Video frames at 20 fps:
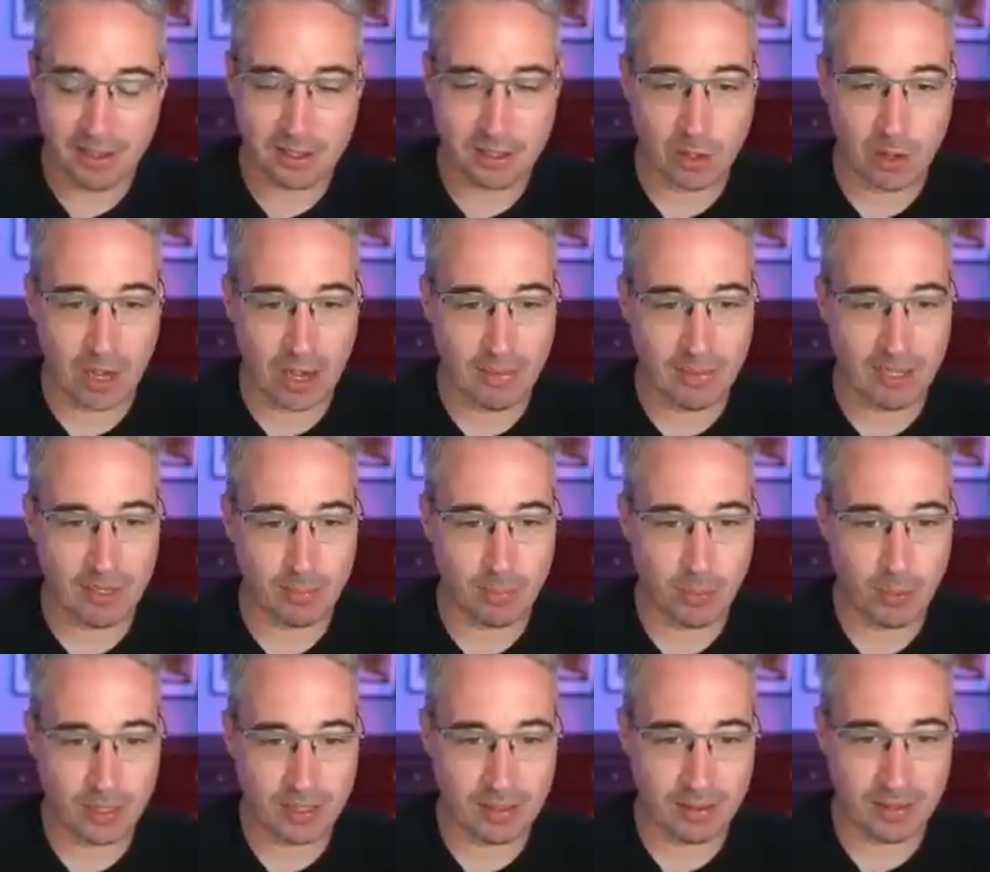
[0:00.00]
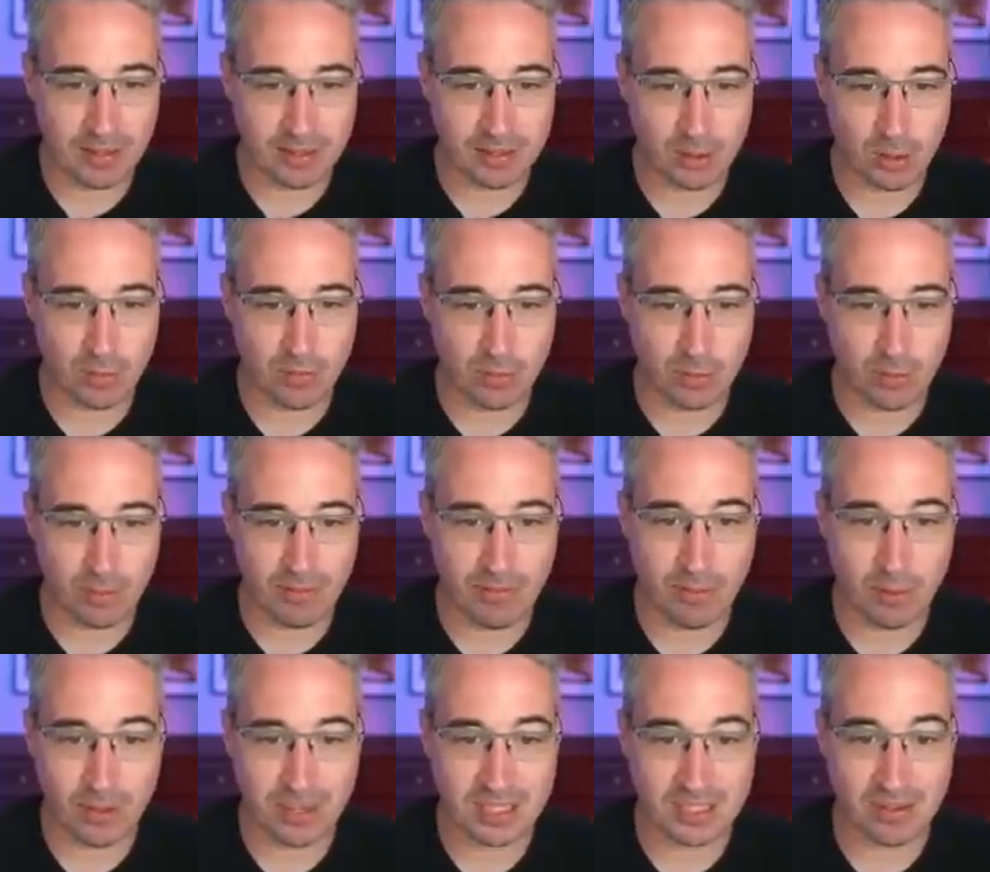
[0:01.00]
So I'm going to put this over to a
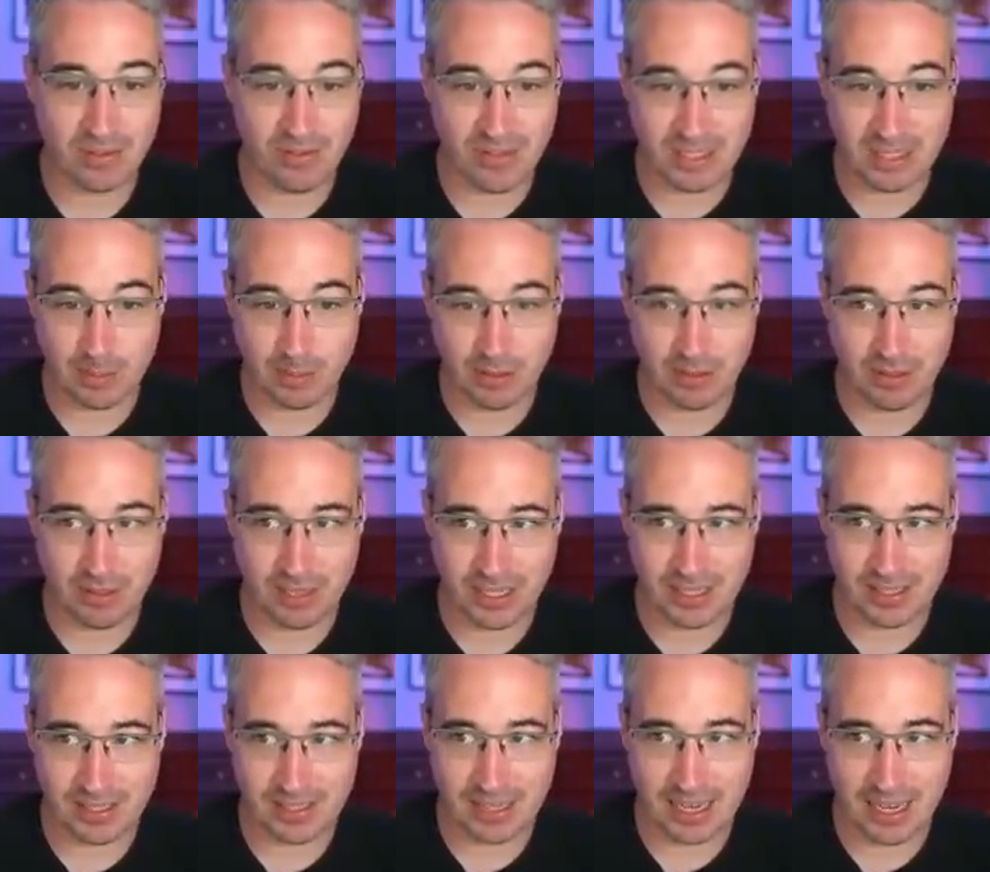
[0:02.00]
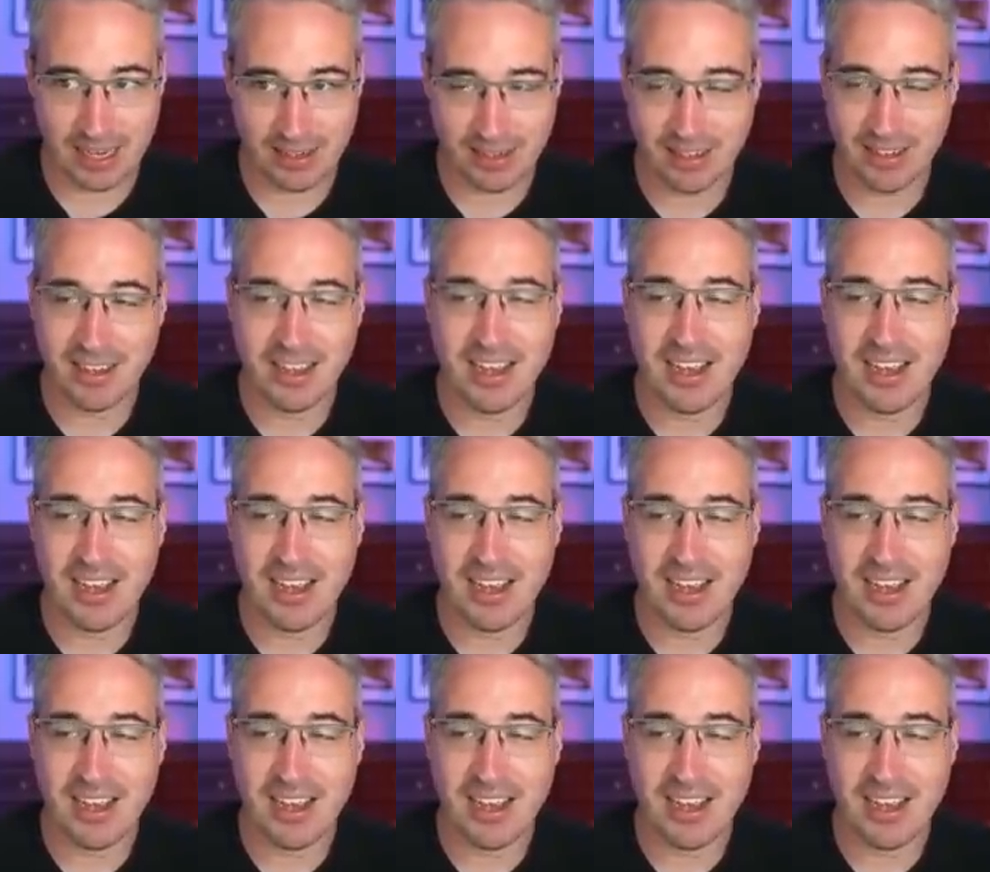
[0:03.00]
focus visible instead.